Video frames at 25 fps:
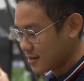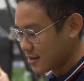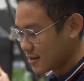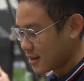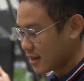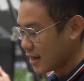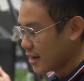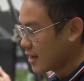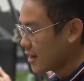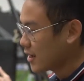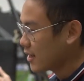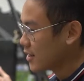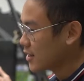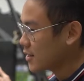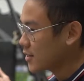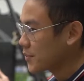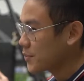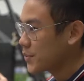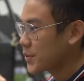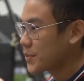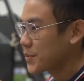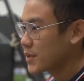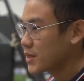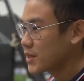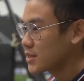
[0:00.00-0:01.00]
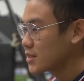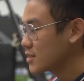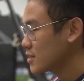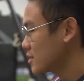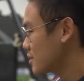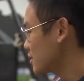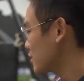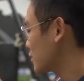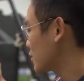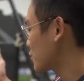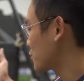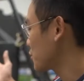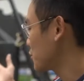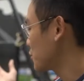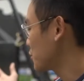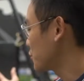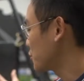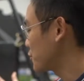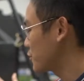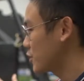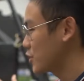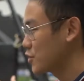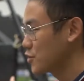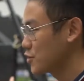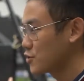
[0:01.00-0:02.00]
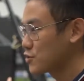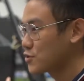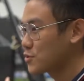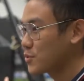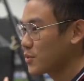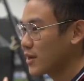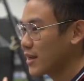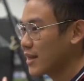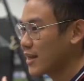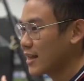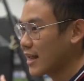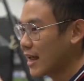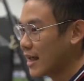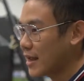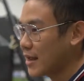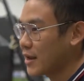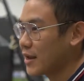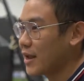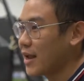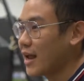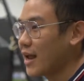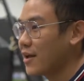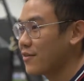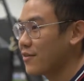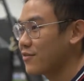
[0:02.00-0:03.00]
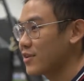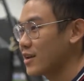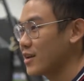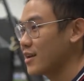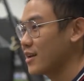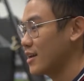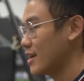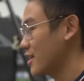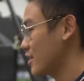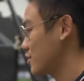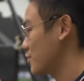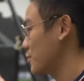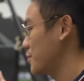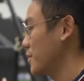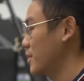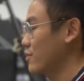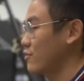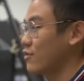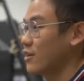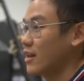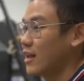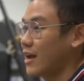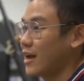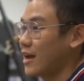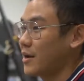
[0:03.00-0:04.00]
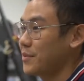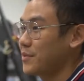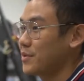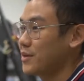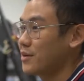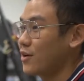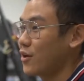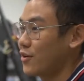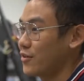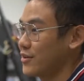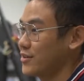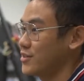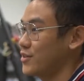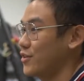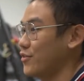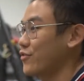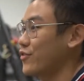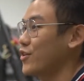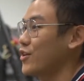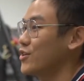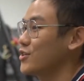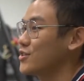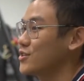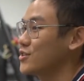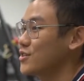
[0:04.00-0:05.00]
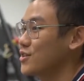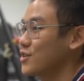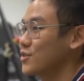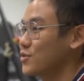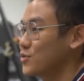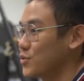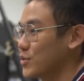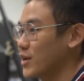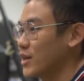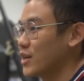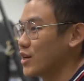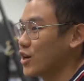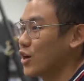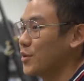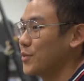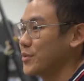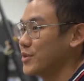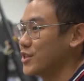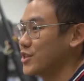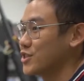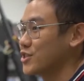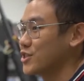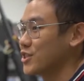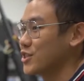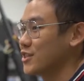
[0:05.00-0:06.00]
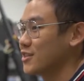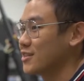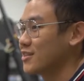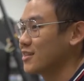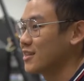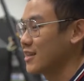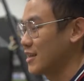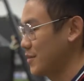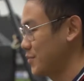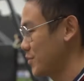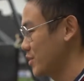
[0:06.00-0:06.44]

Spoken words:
And the purpose to reduce weight and having it to be reliable is, of course, to win the competition in